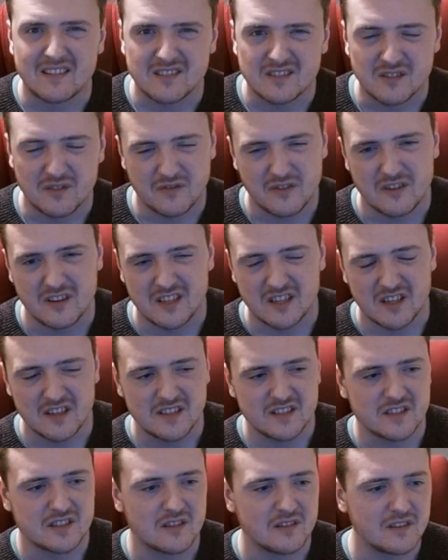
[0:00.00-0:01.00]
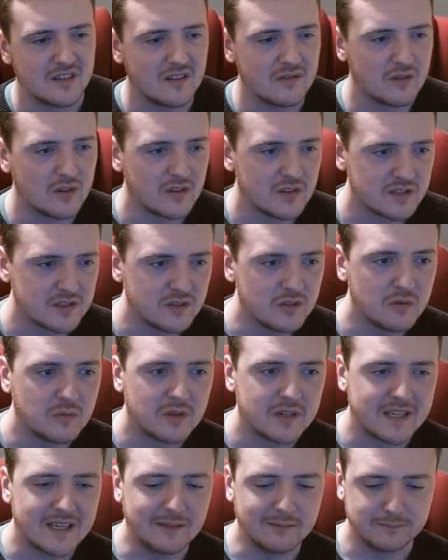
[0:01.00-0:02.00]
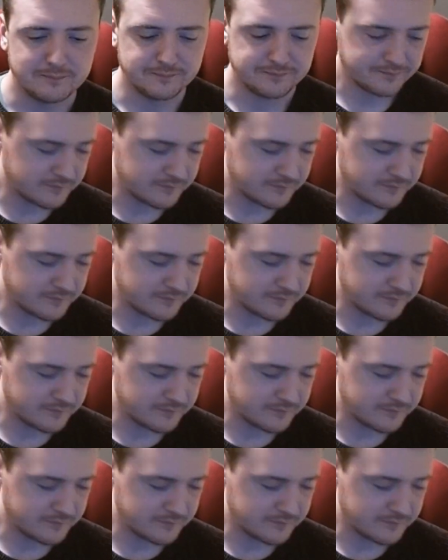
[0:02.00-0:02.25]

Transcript: It's not very nice. So I've got this new one now.